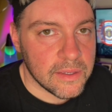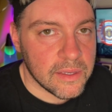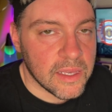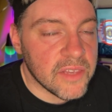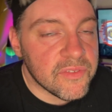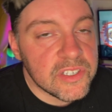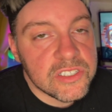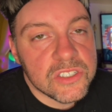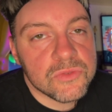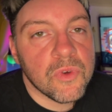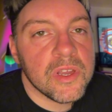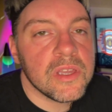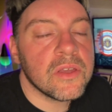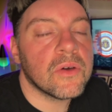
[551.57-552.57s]
He visits
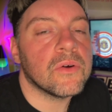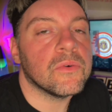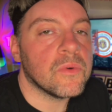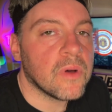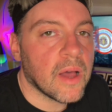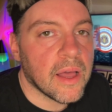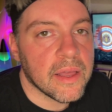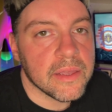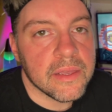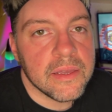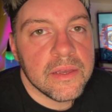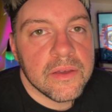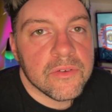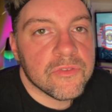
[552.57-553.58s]
Recall, a
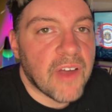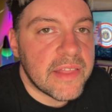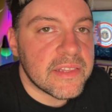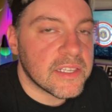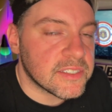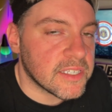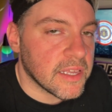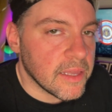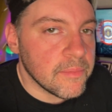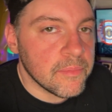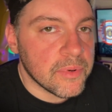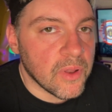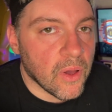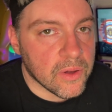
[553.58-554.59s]
fantasy
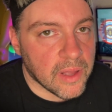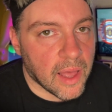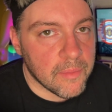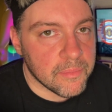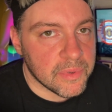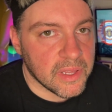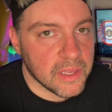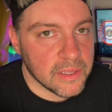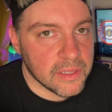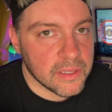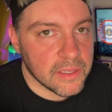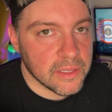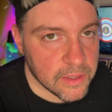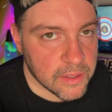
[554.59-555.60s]
implant company.
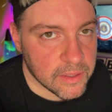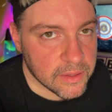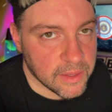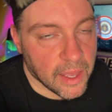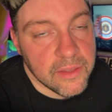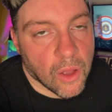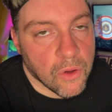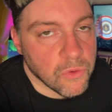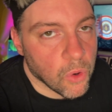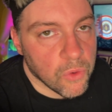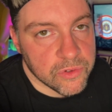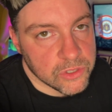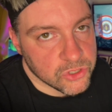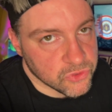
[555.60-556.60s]
They don't
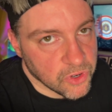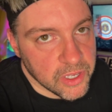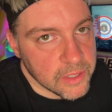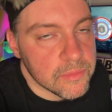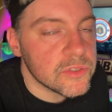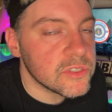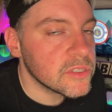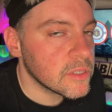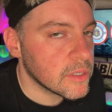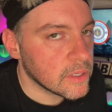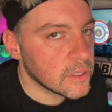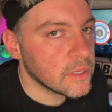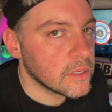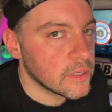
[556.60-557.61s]
offer dreams,
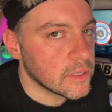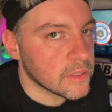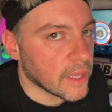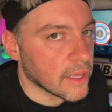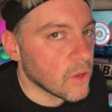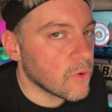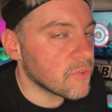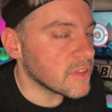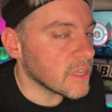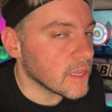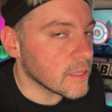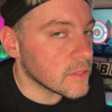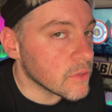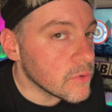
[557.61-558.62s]
they offer
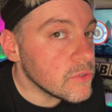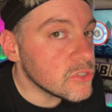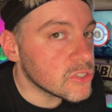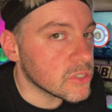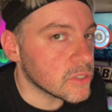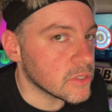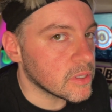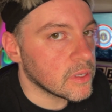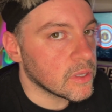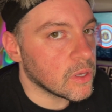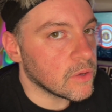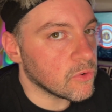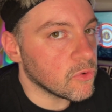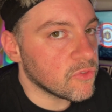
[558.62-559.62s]
the illusion
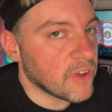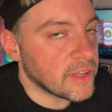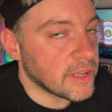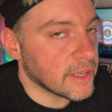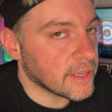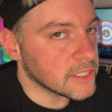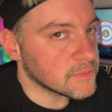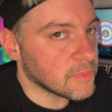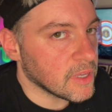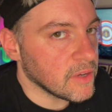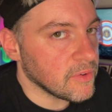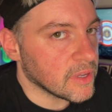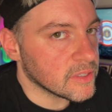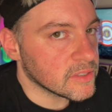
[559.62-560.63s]
of authentic
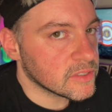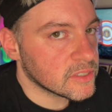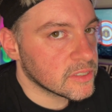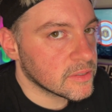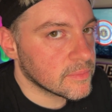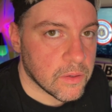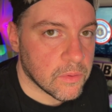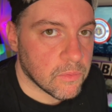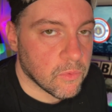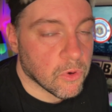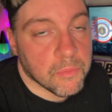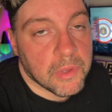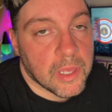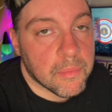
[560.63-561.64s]
experience.
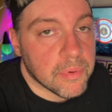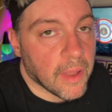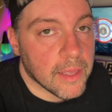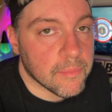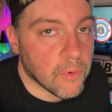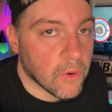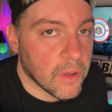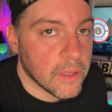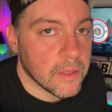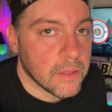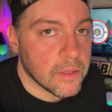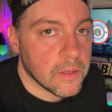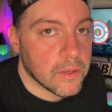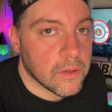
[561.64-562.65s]
Want to be a playboy,
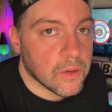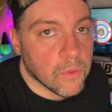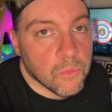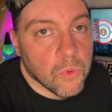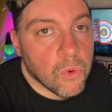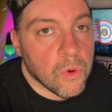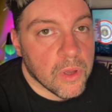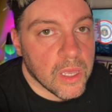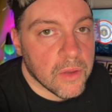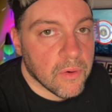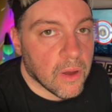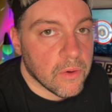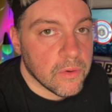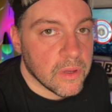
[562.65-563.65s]
a war
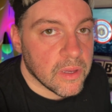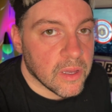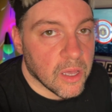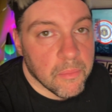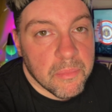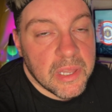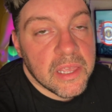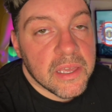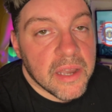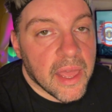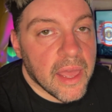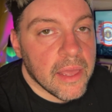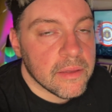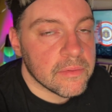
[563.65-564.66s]
hero, a
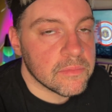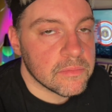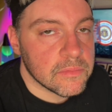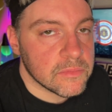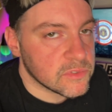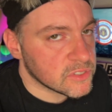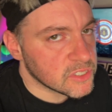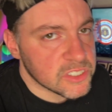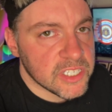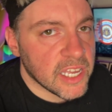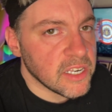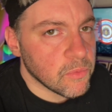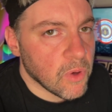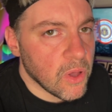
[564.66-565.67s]
millionaire? Just
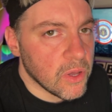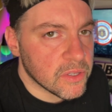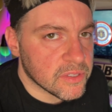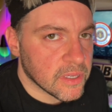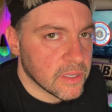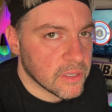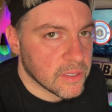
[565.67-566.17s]
say the word.